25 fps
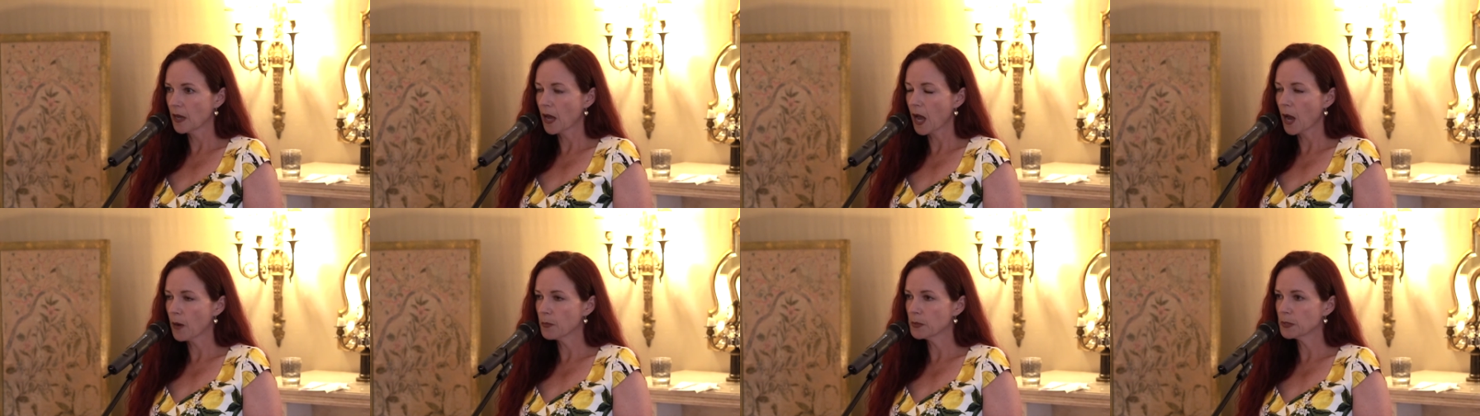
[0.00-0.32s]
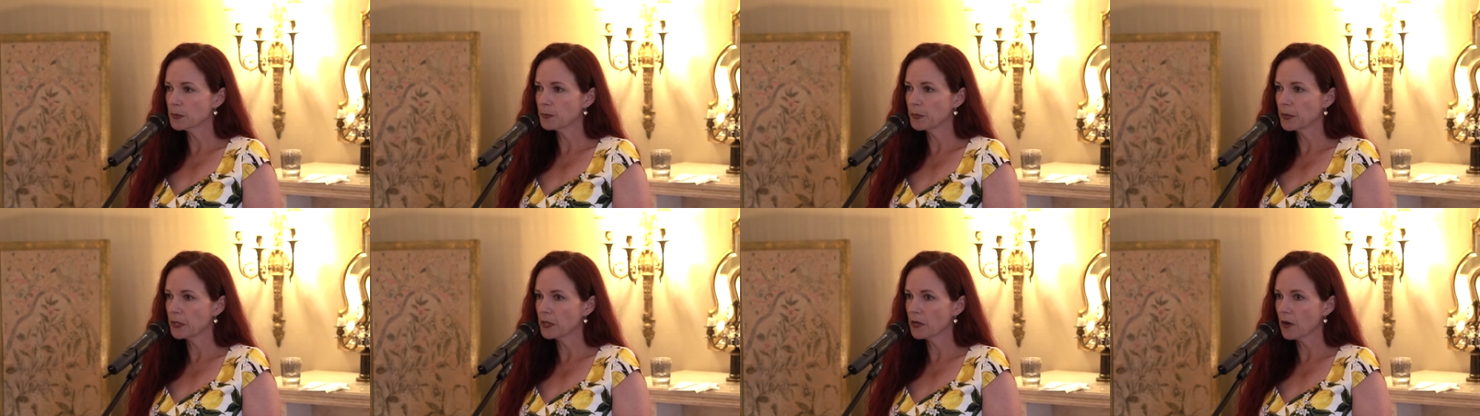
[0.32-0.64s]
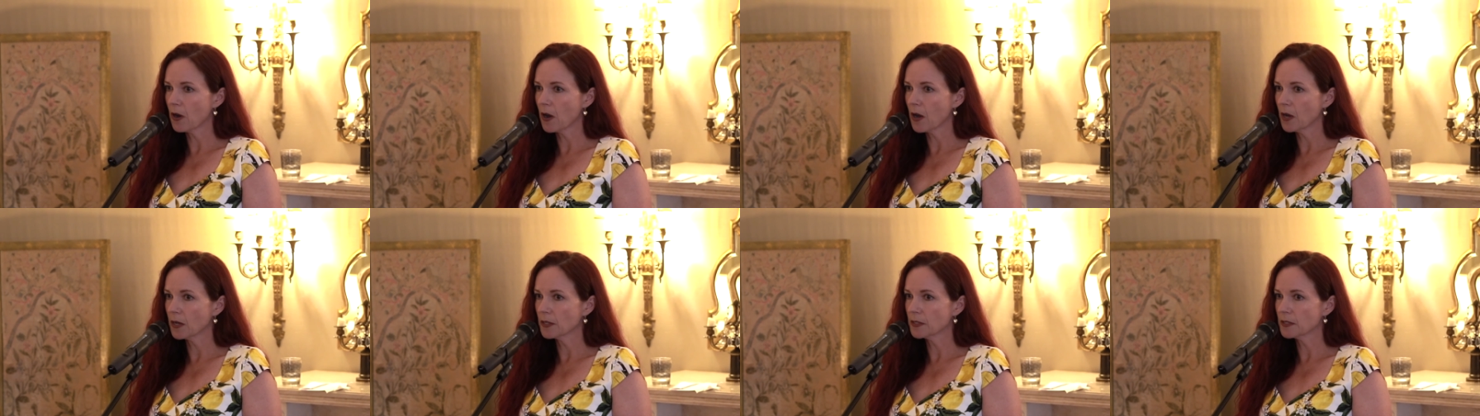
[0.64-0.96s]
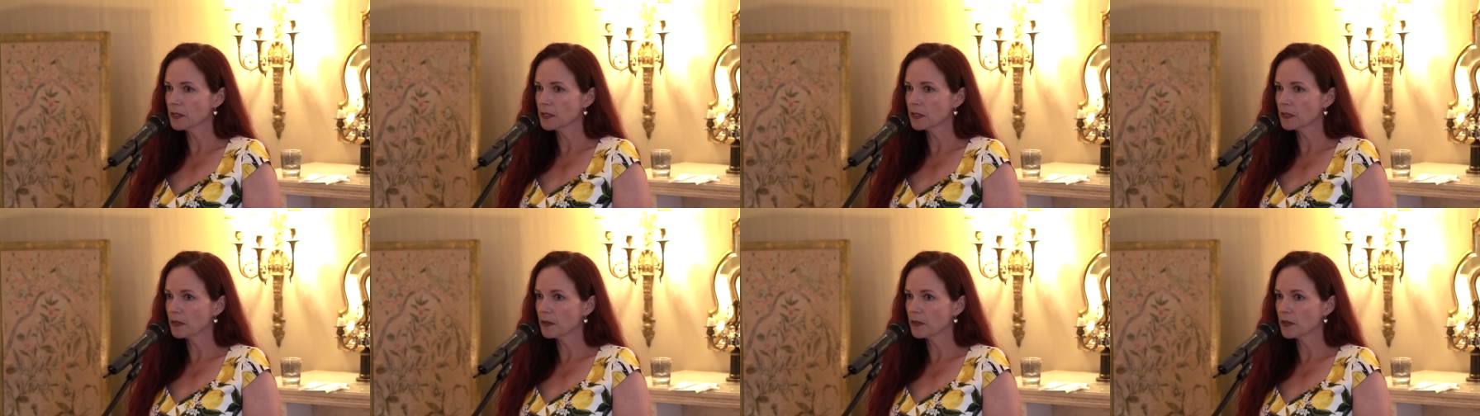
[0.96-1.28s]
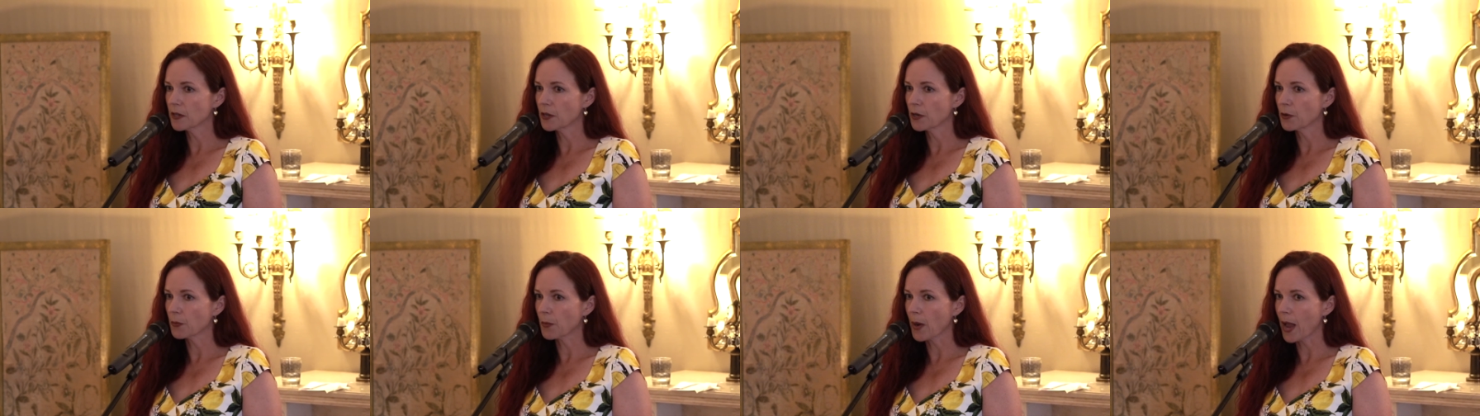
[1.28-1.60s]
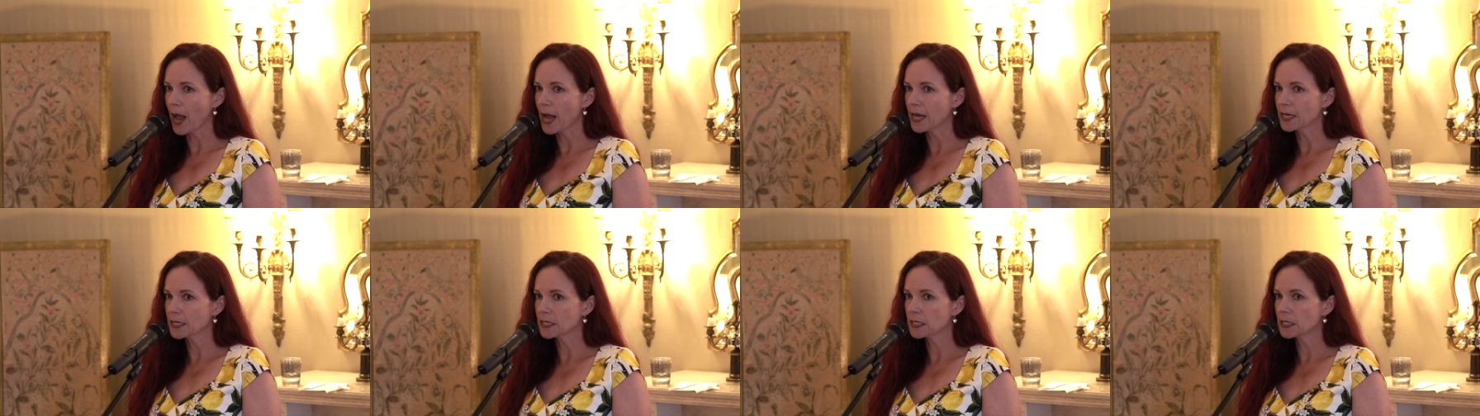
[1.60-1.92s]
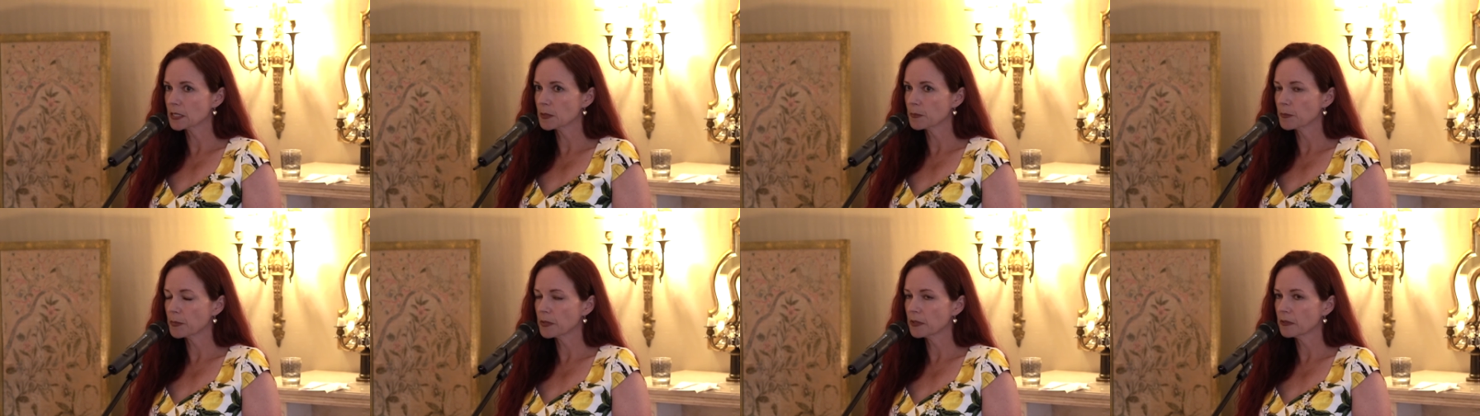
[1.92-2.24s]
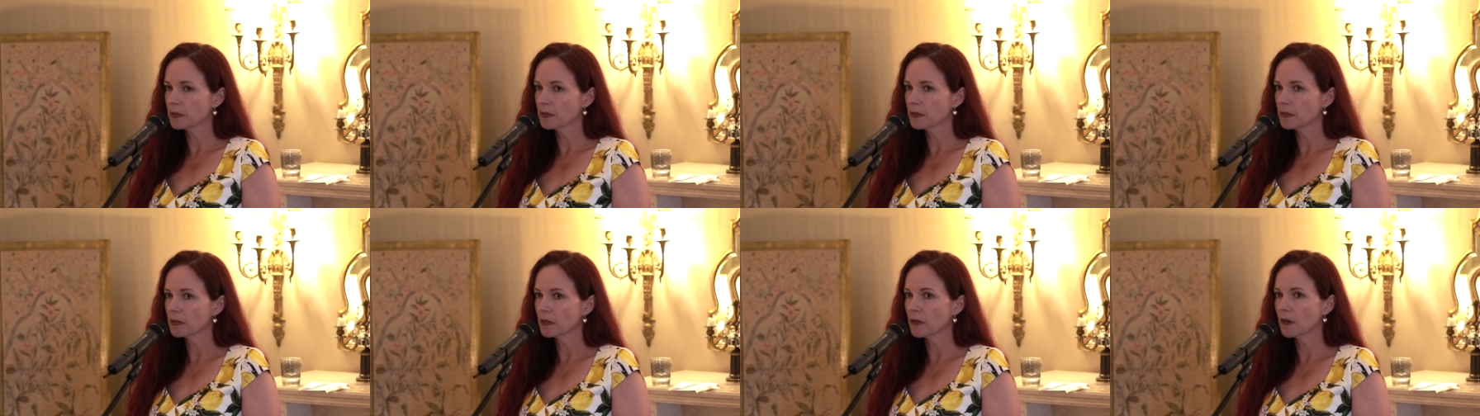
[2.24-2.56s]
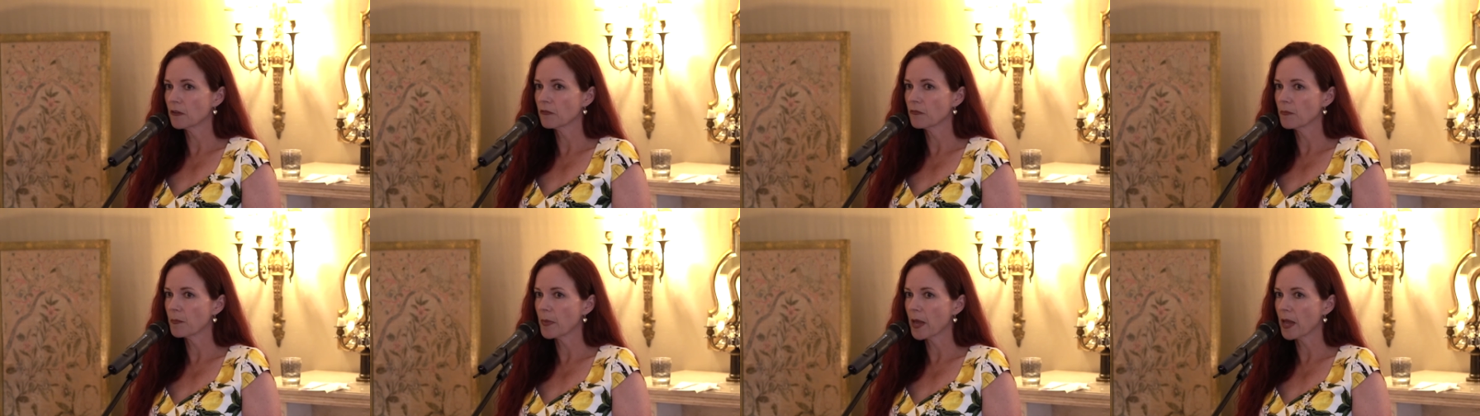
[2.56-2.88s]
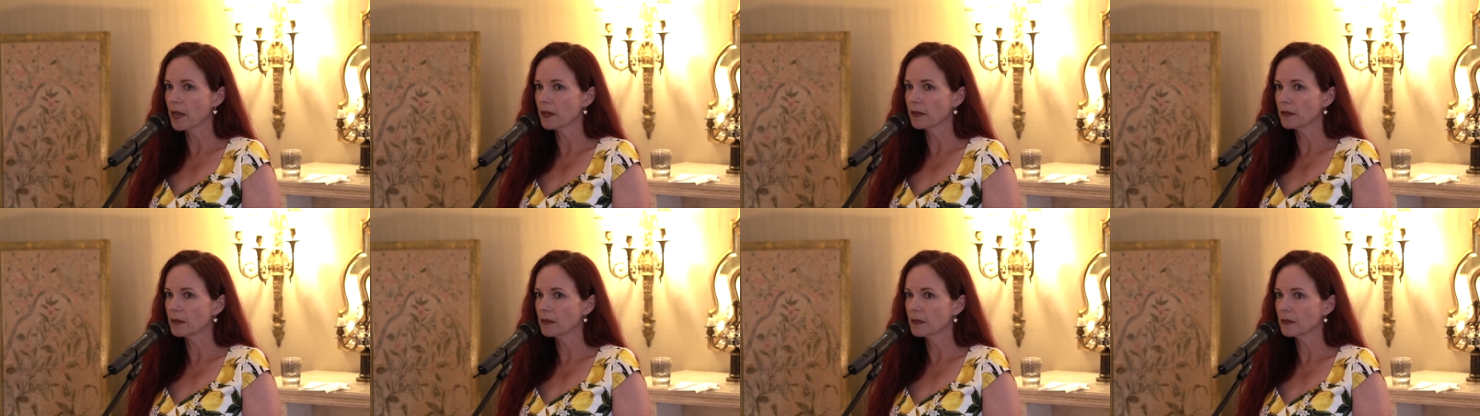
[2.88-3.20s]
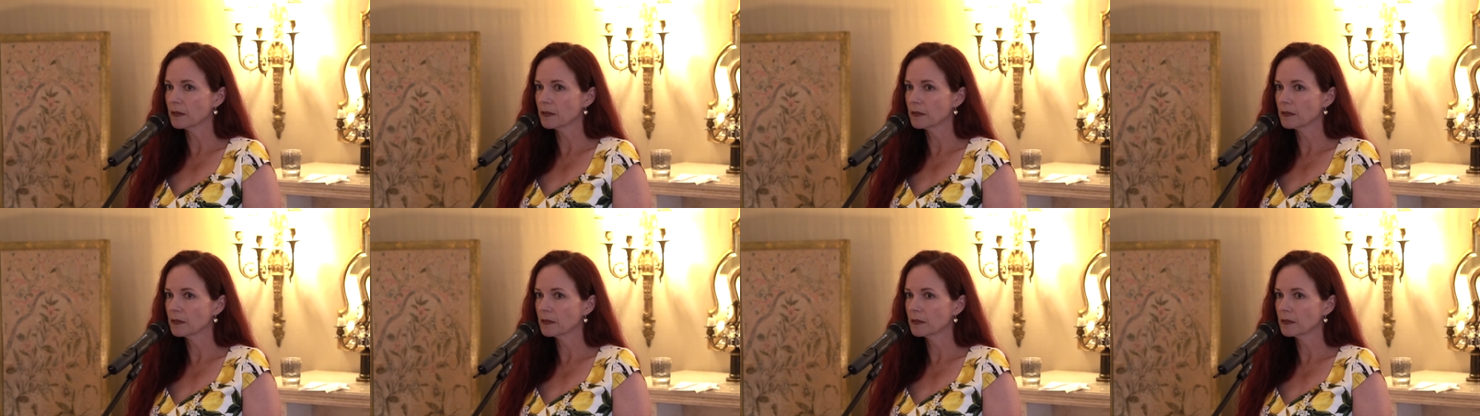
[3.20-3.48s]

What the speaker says: I was beyond the grasp of men.